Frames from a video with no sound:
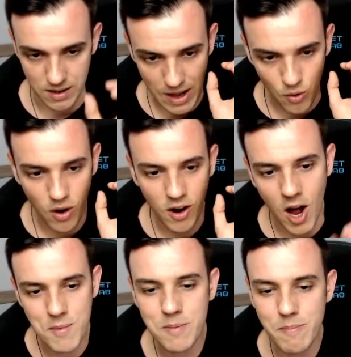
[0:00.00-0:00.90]
Now
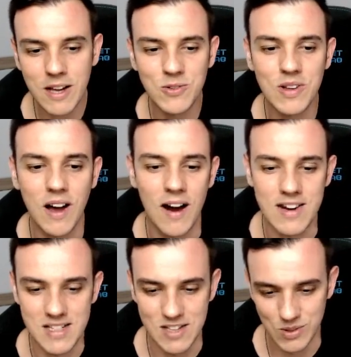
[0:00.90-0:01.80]
coming back to the
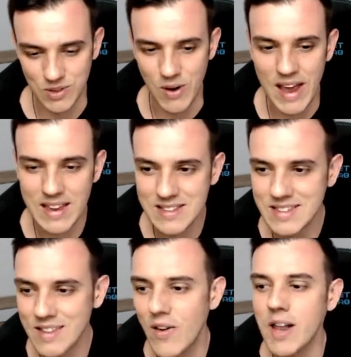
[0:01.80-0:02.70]
hearts and to the rankings in
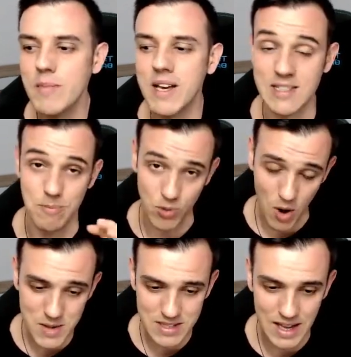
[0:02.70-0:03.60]
the valley because I
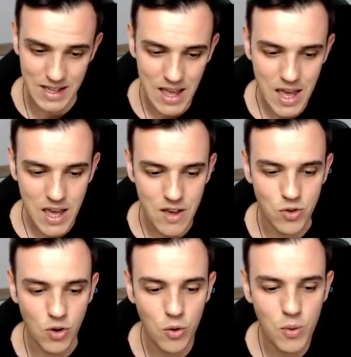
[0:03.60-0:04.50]
promise that if you
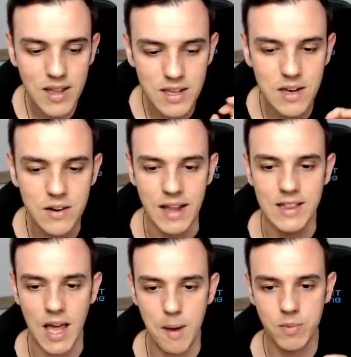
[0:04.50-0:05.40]
go right here and
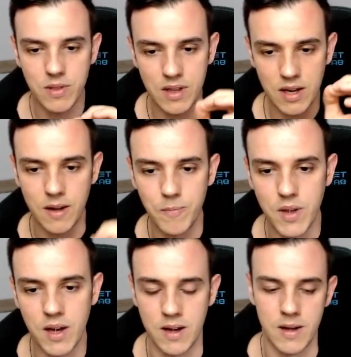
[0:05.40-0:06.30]
tap the
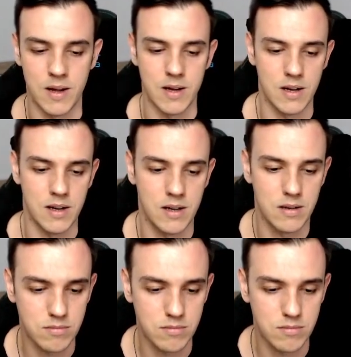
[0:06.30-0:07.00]
uh,